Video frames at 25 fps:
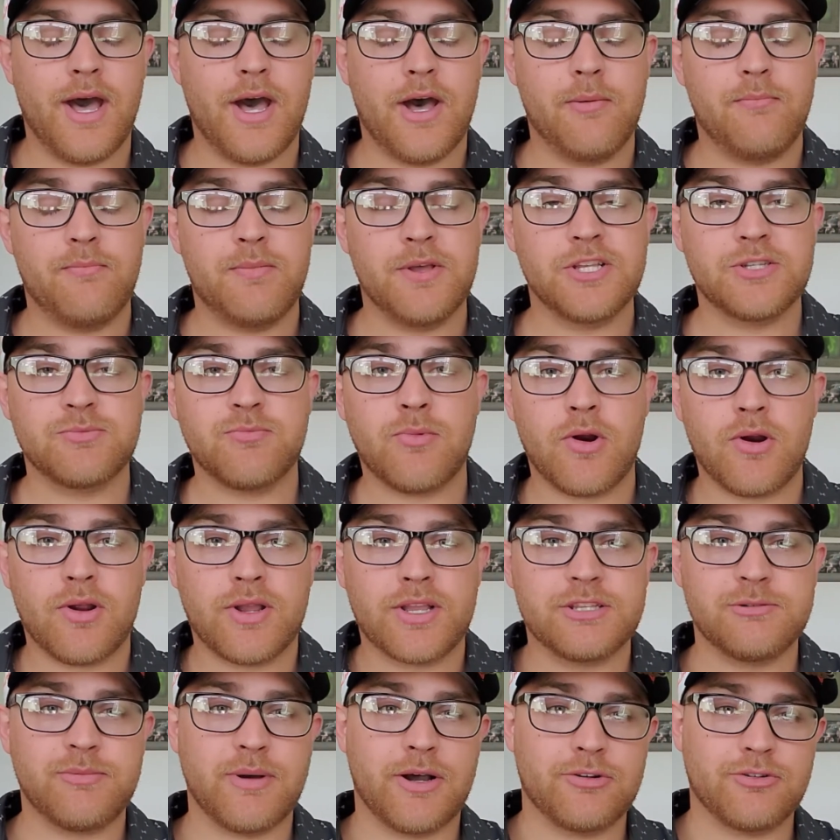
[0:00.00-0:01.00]
Bismarck
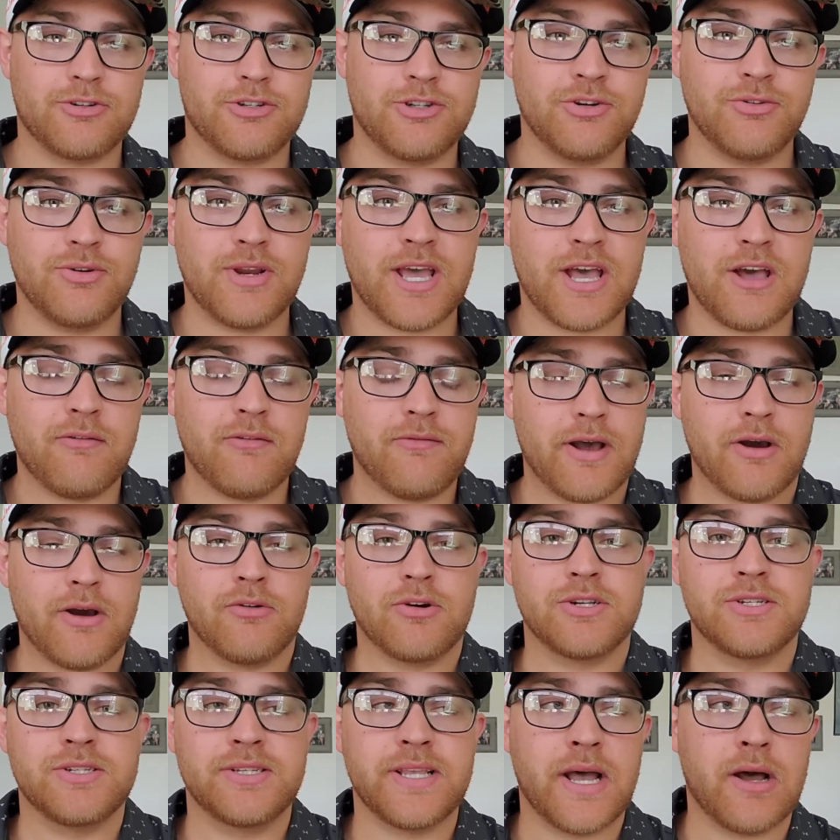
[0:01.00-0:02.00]
is about 2.5
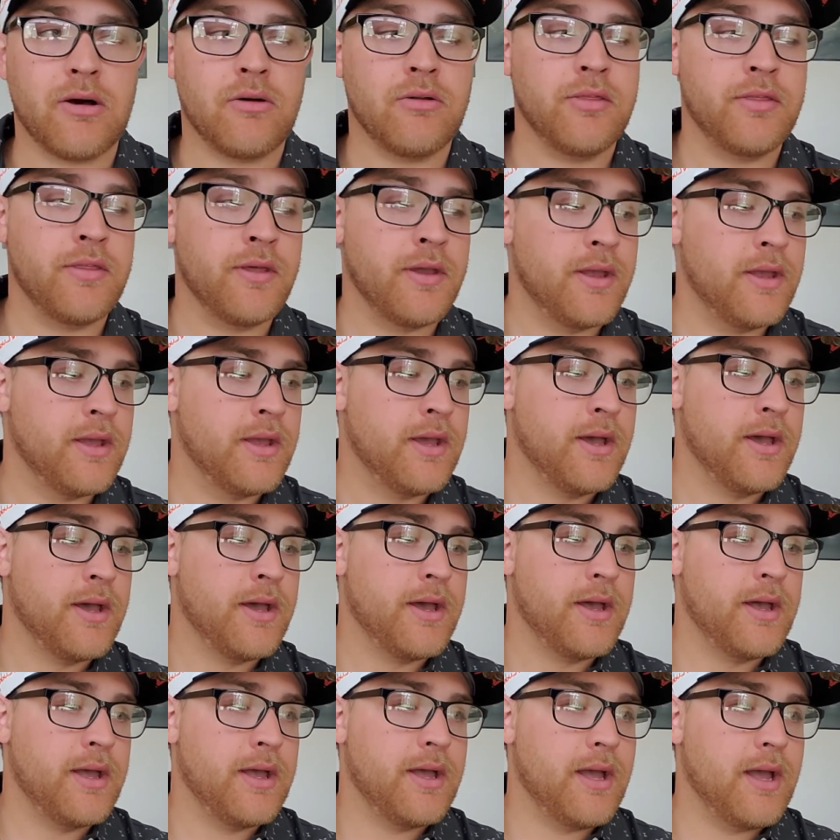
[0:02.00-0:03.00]
hours south,
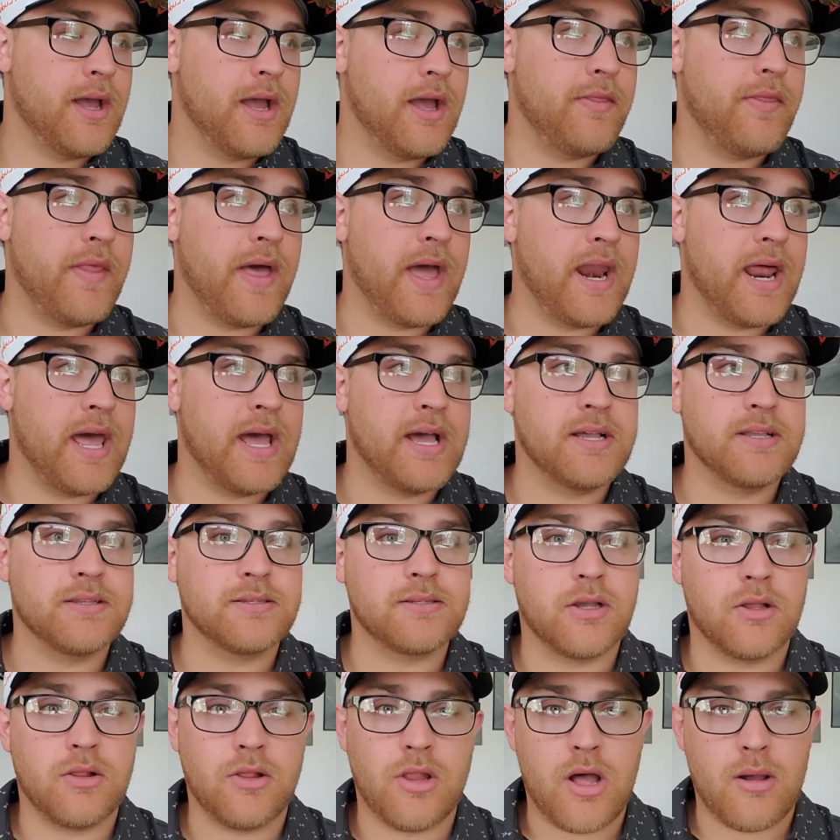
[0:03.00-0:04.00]
and that has
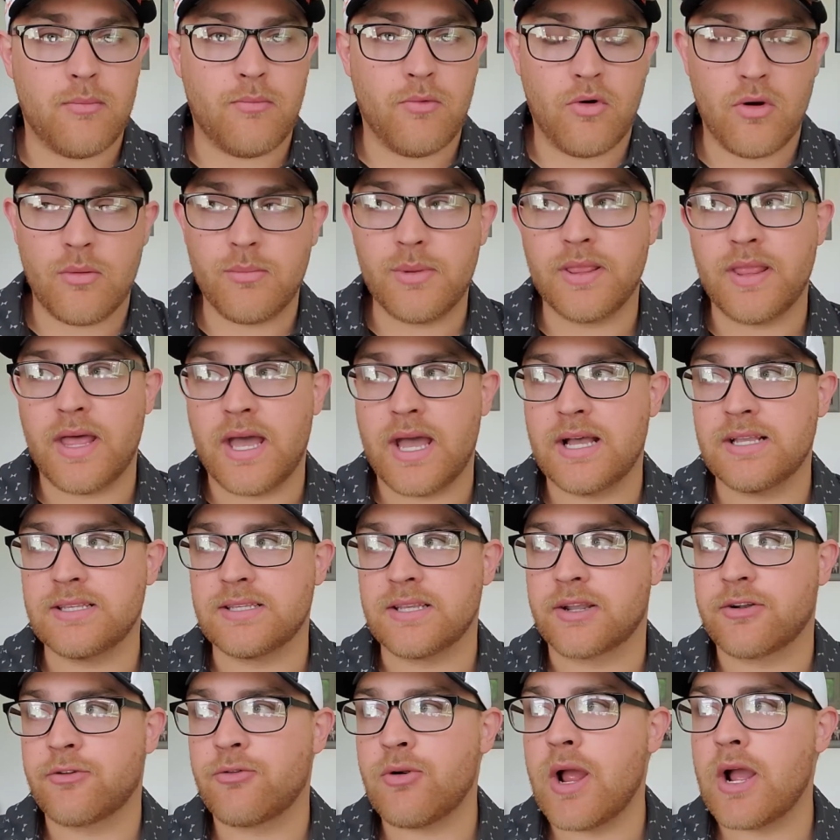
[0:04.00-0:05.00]
a lot more. I mean, that has
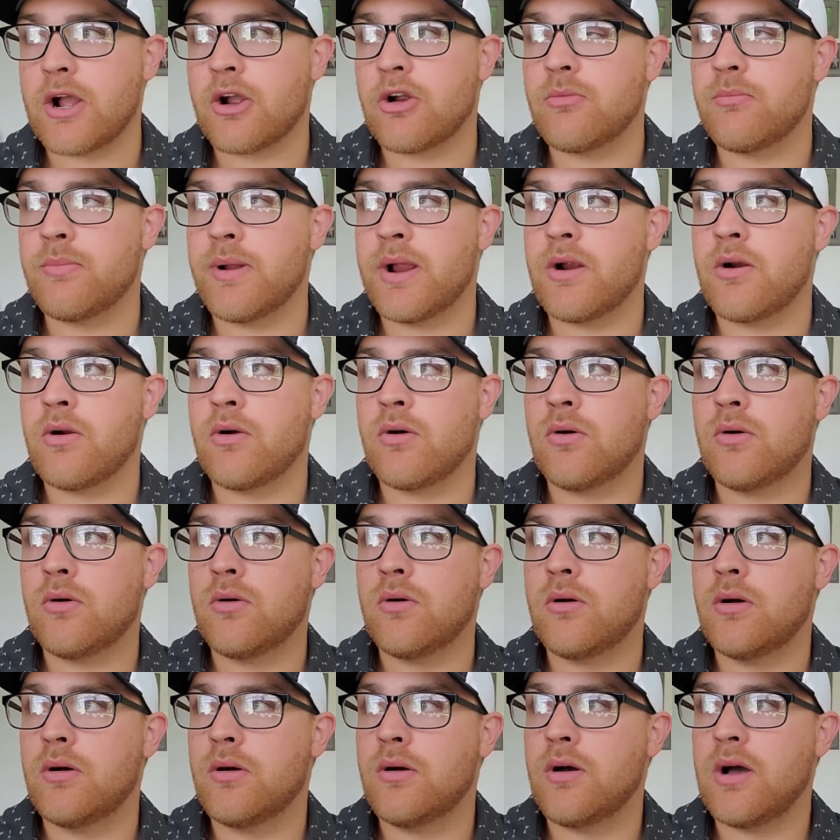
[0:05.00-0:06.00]
a Cracker
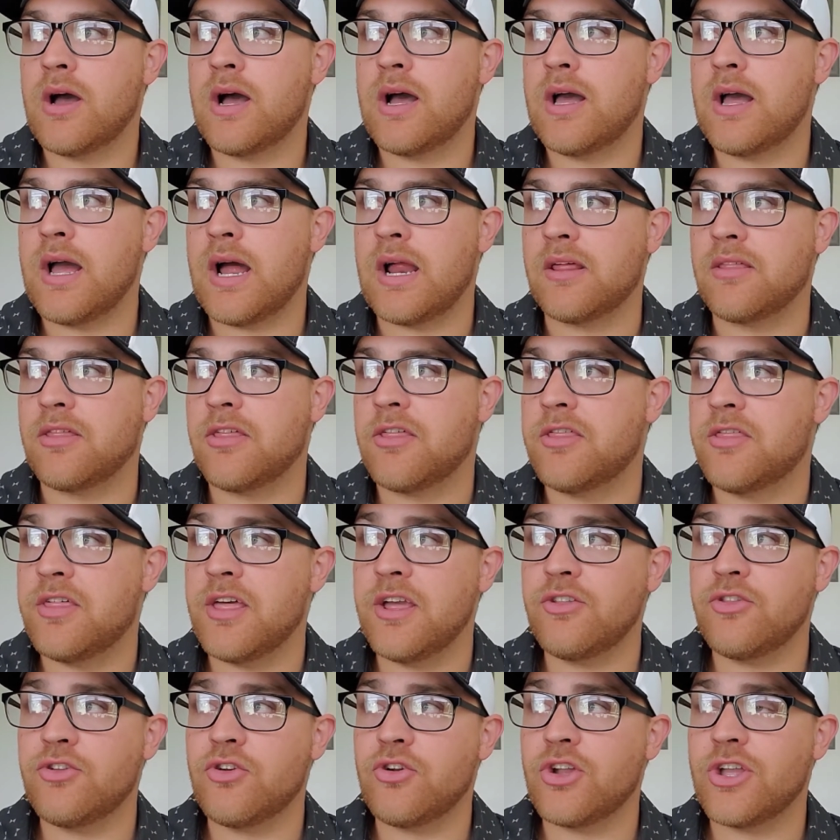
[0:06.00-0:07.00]
Barrel. I
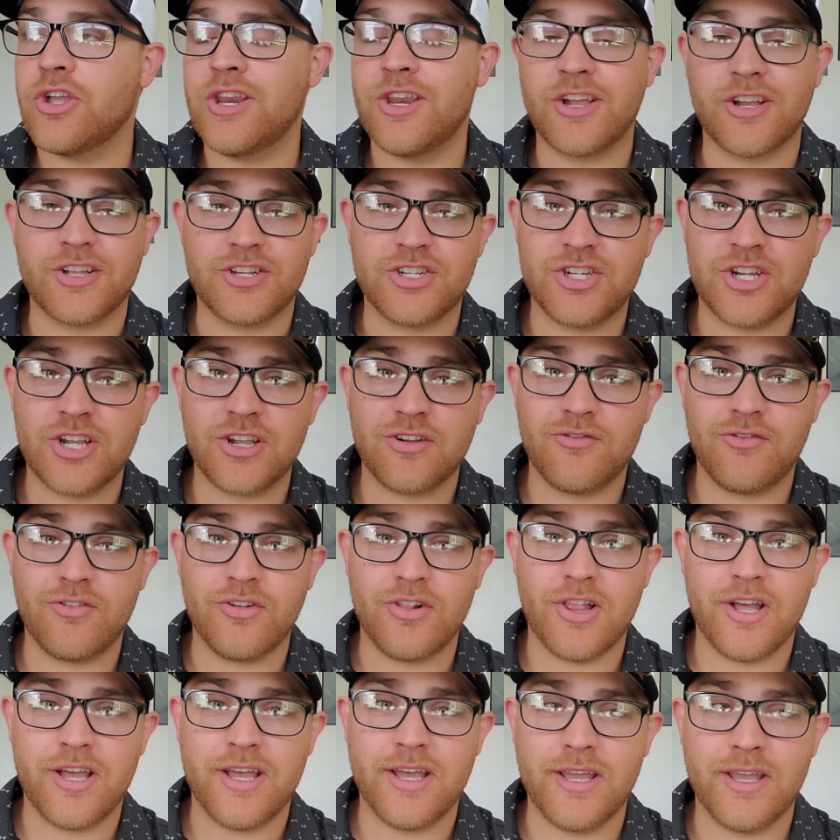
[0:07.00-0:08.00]
think they're getting a
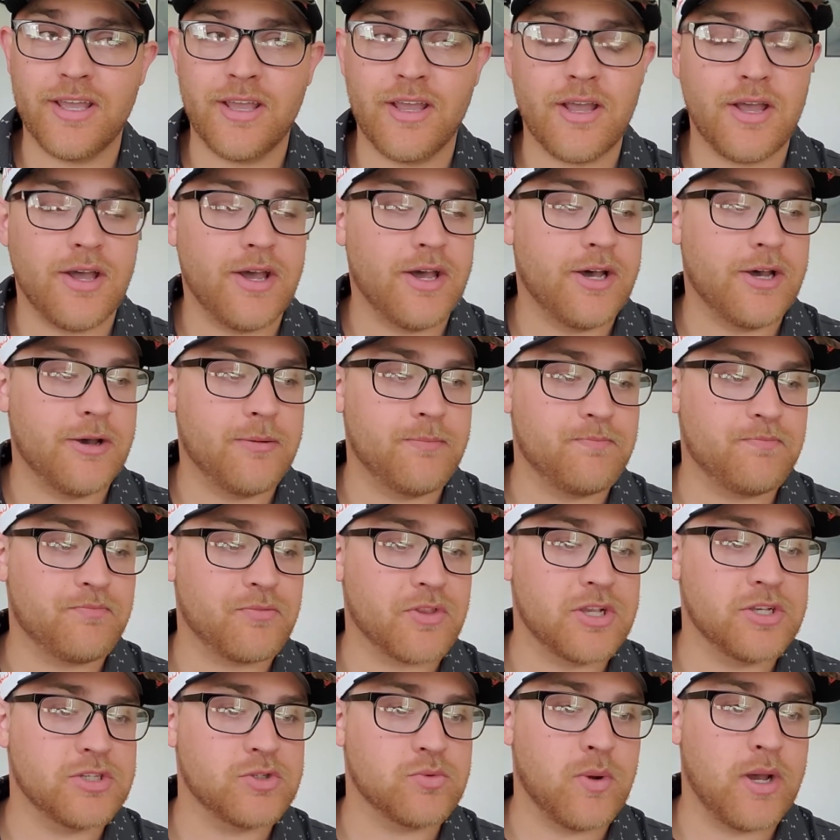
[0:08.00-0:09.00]
Chick-fil-A
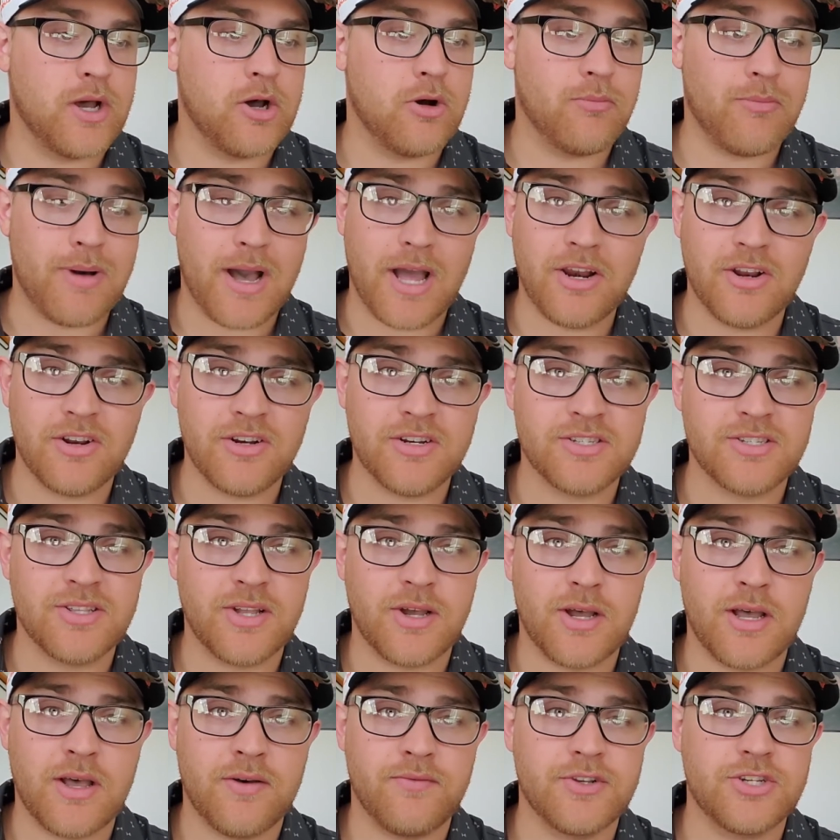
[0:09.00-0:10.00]
as well. Minot does
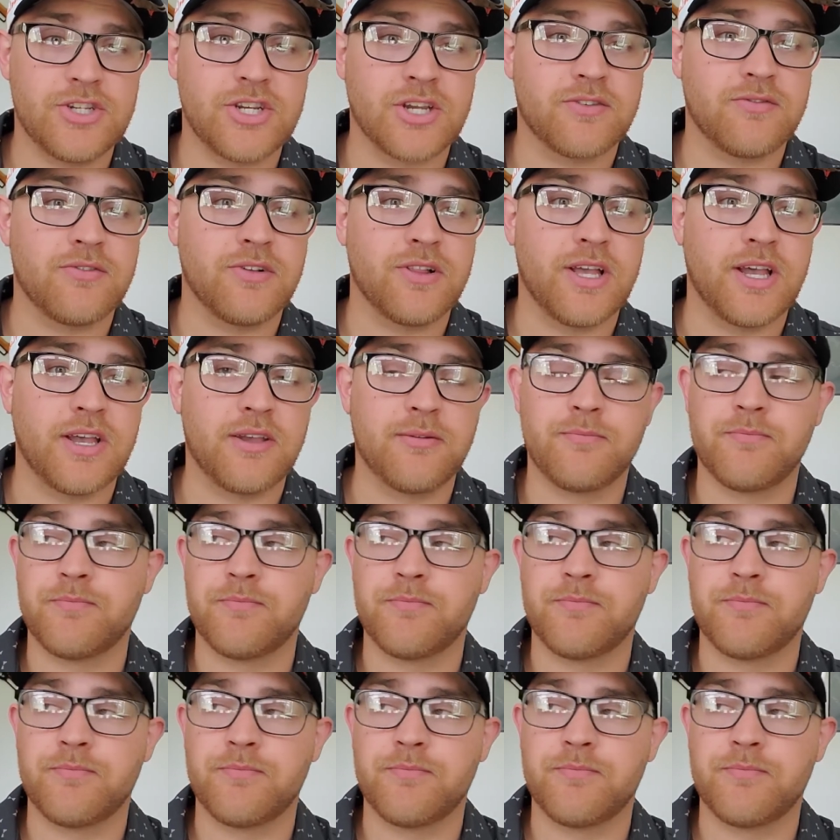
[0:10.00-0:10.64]
not have a Chick-fil-A.